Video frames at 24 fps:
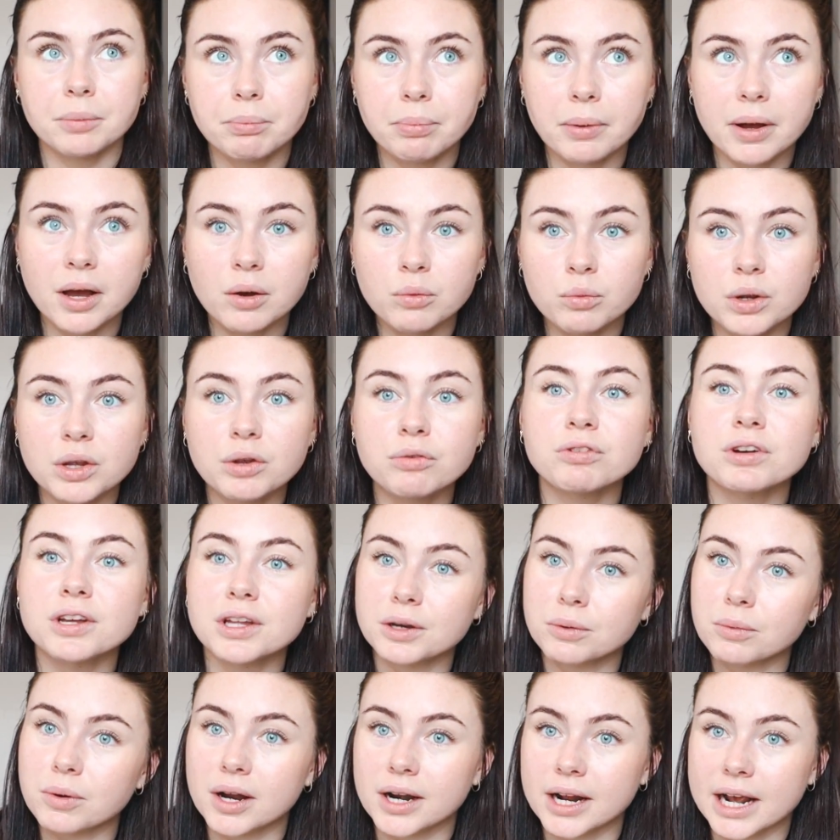But we
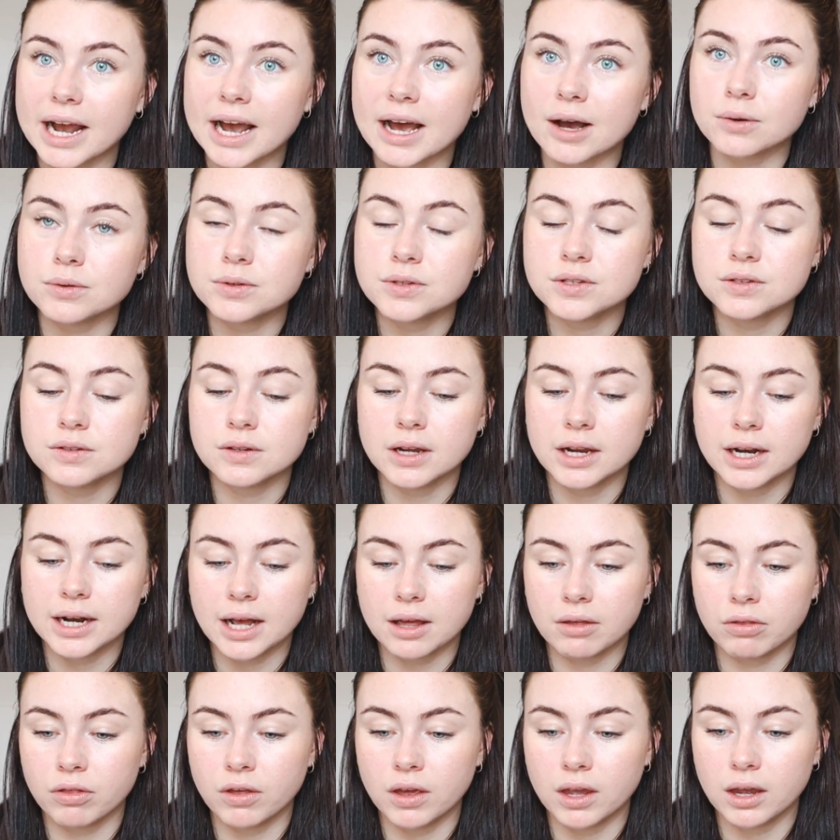really want a house, and
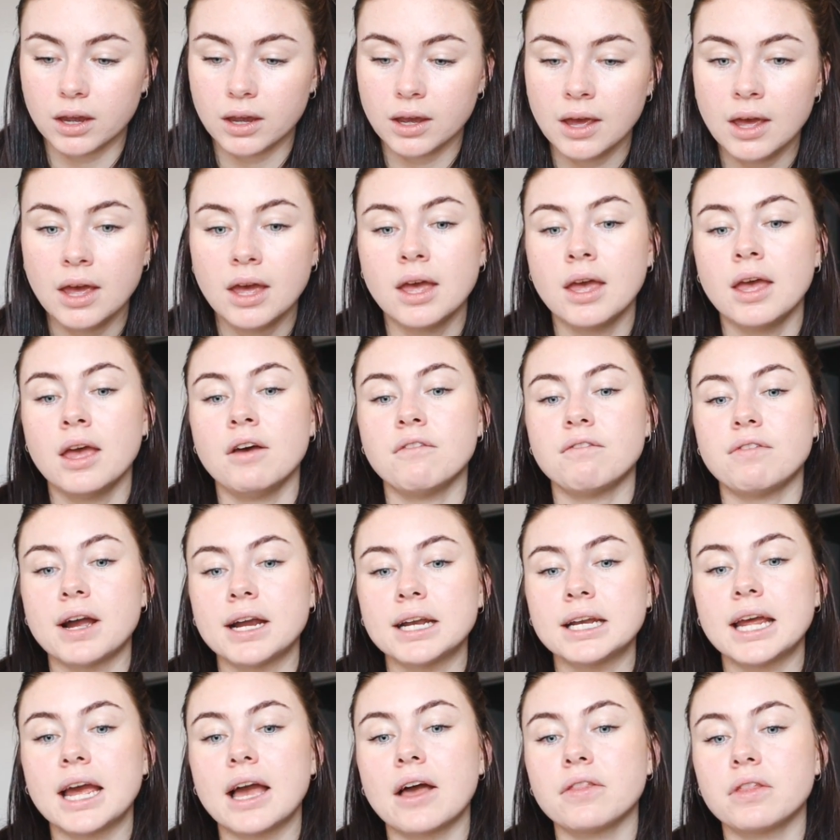I think
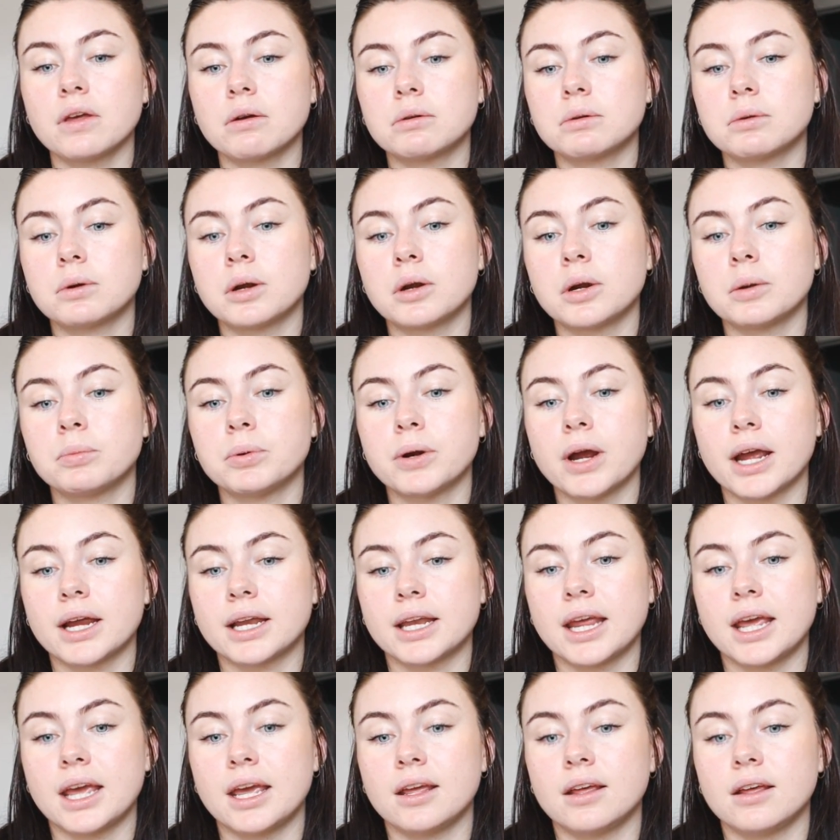finding out that we were
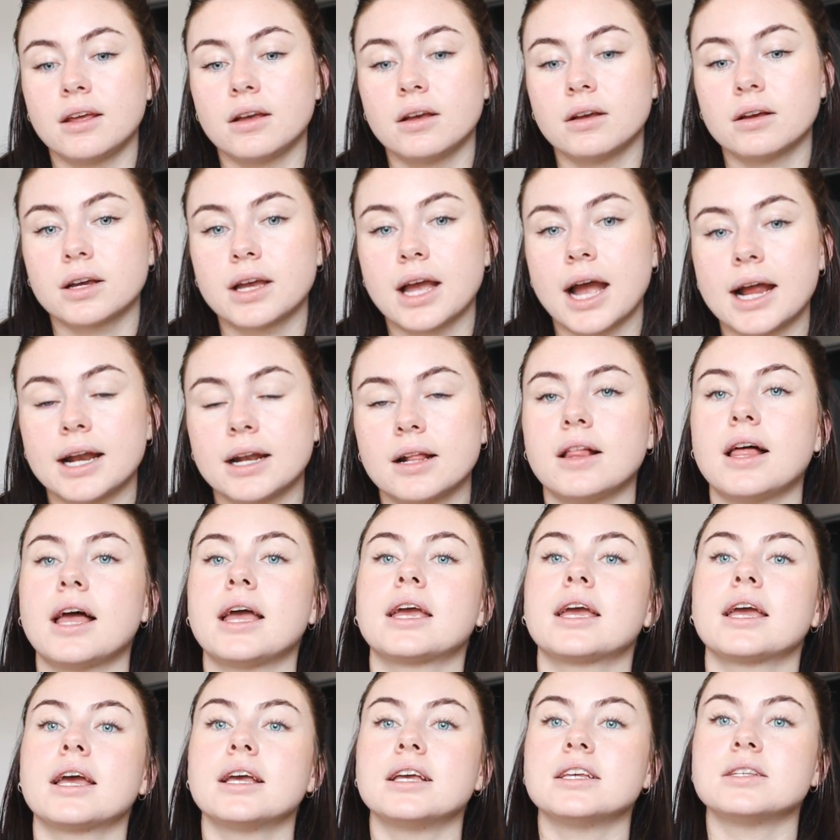pregnant kind of
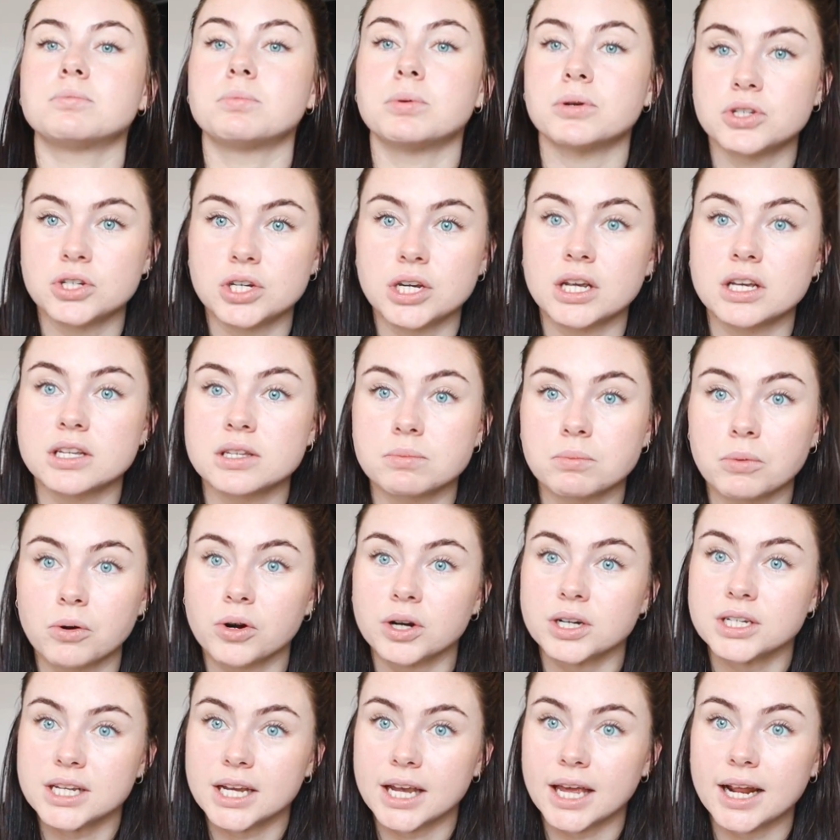like is pushing us
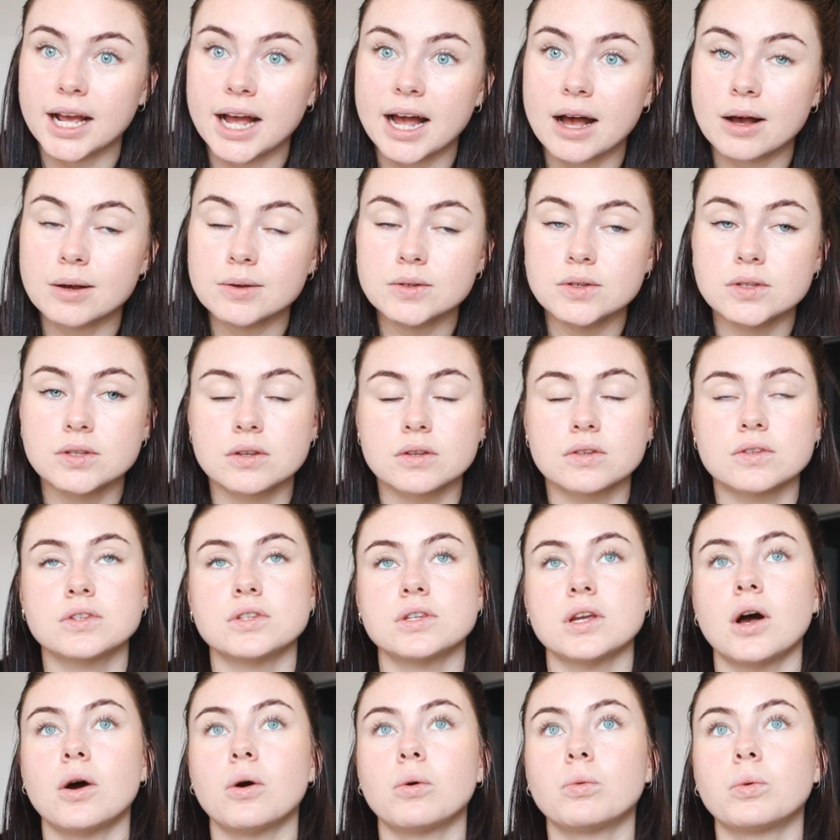more to get a house.
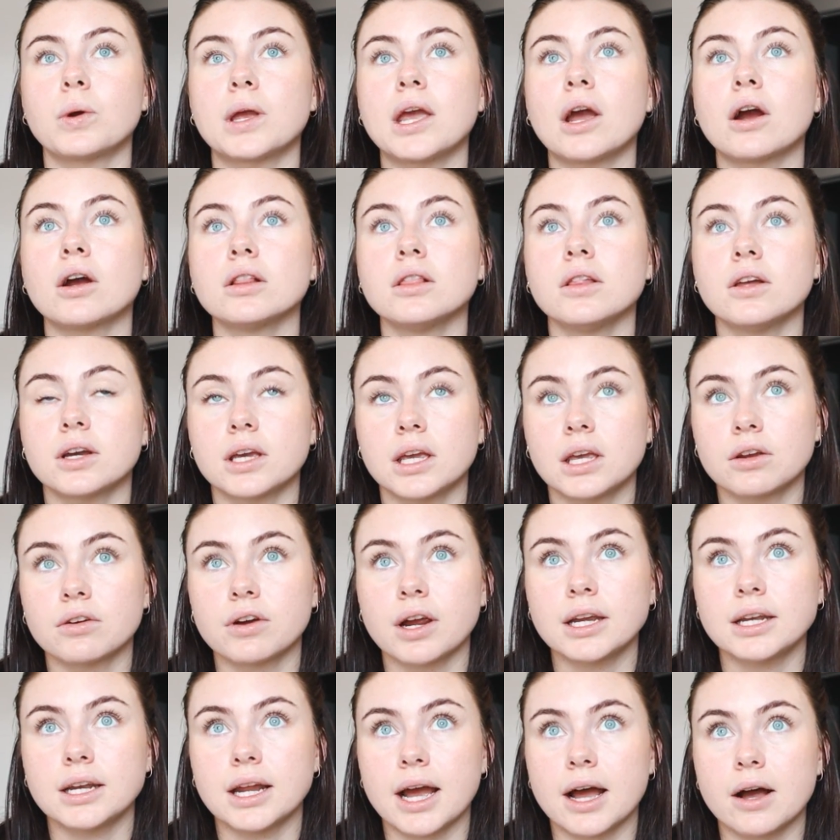So we are looking
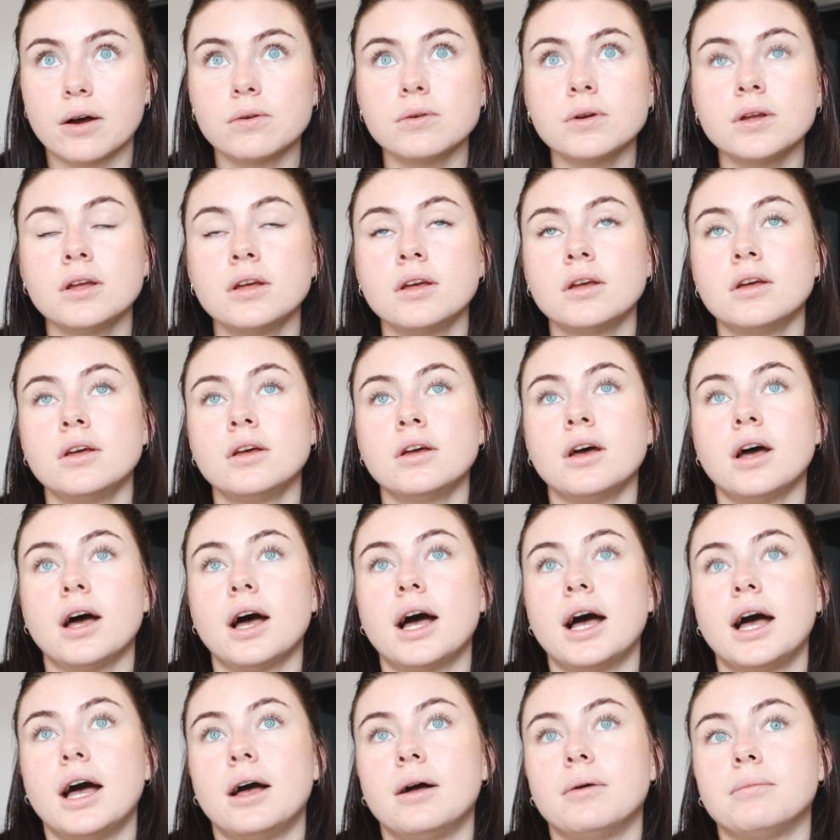right now.
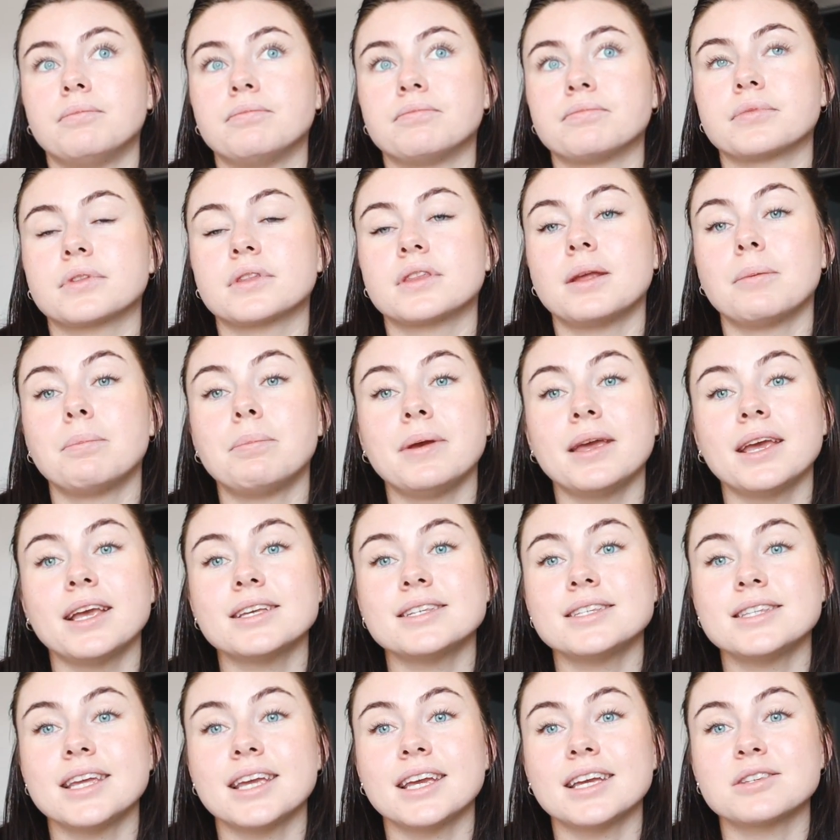The
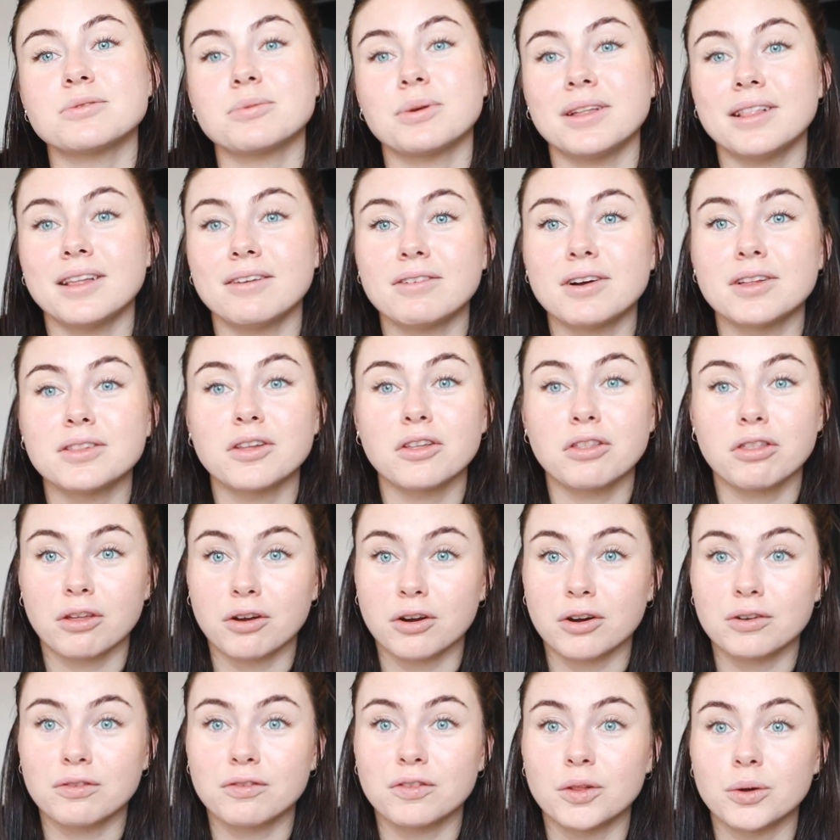biggest thing is we live on the
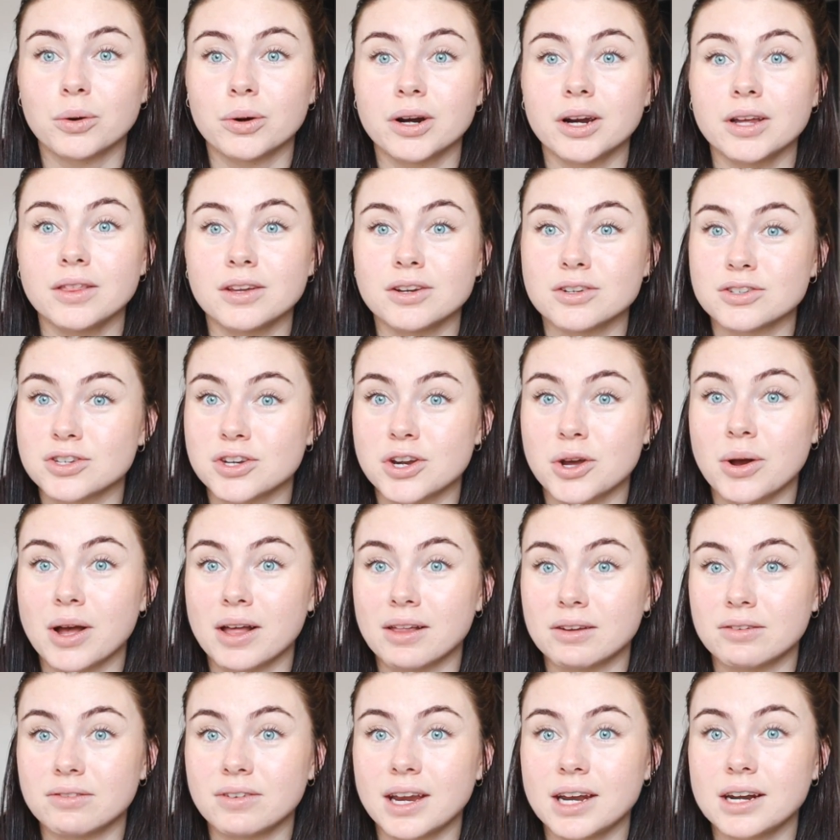3rd floor and there's no
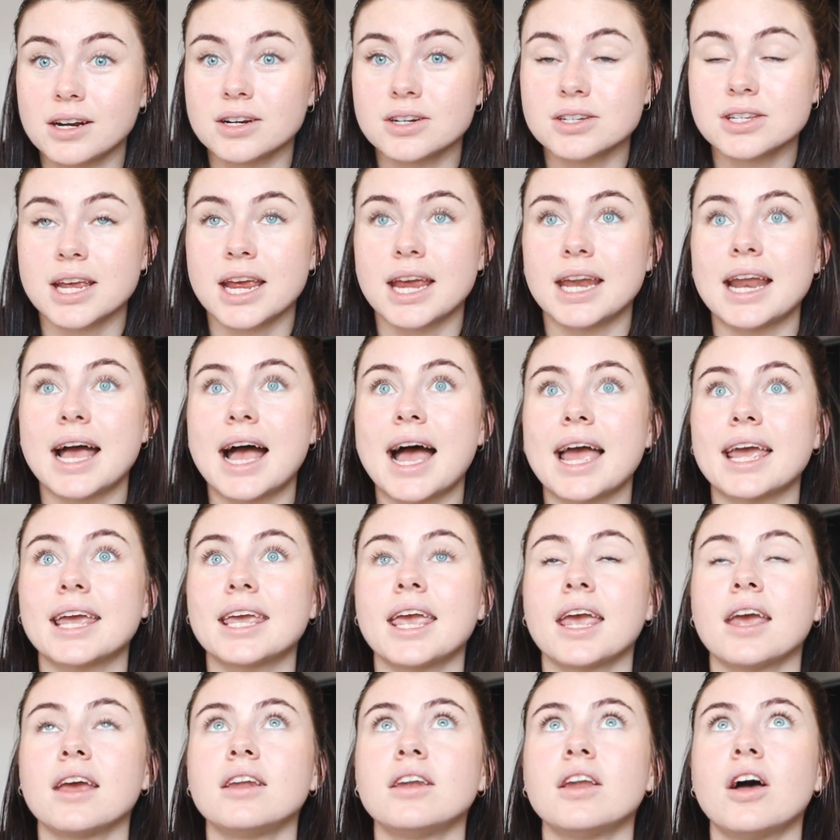elevators, and I
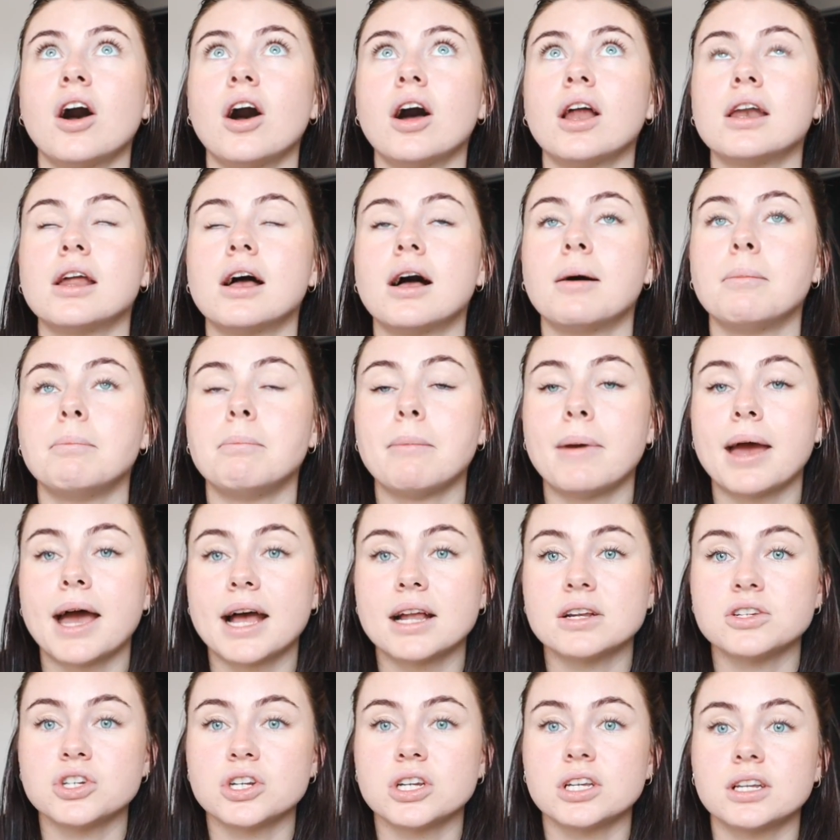cannot
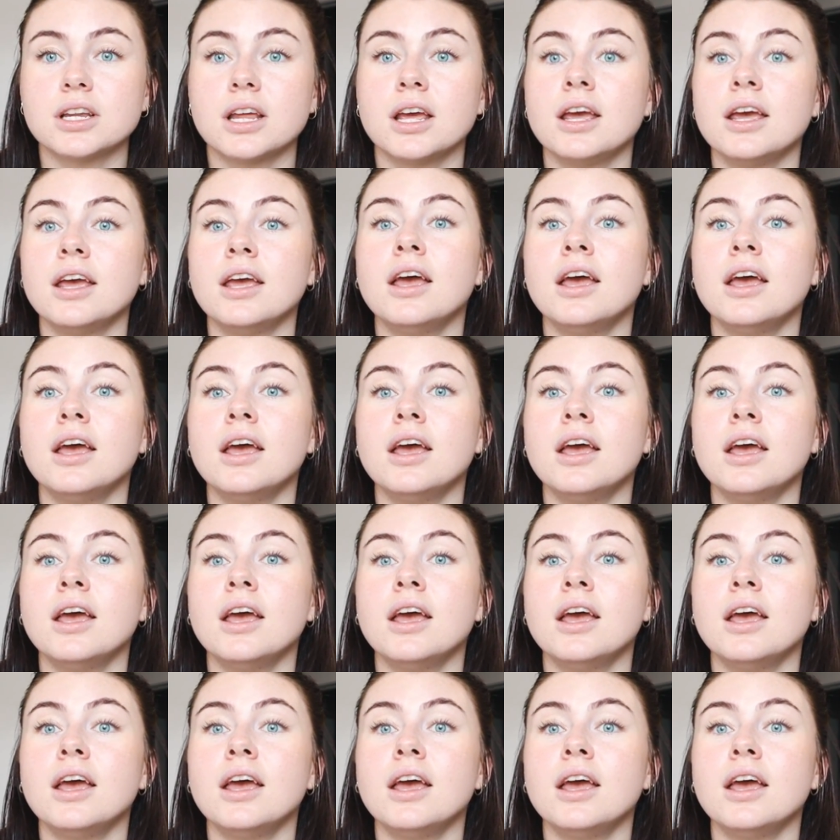imagine